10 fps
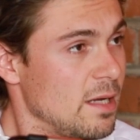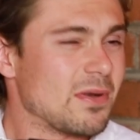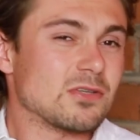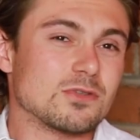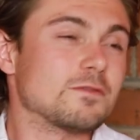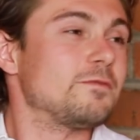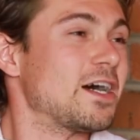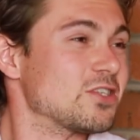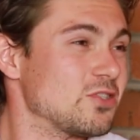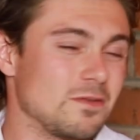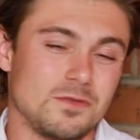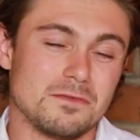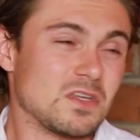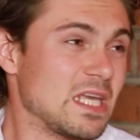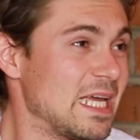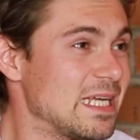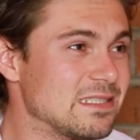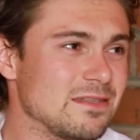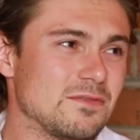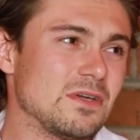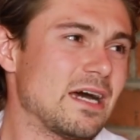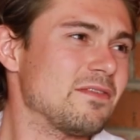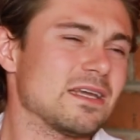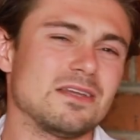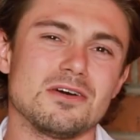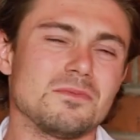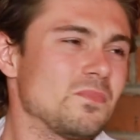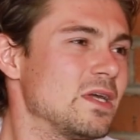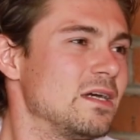but also it's functional if you have kids and if you have like, you know,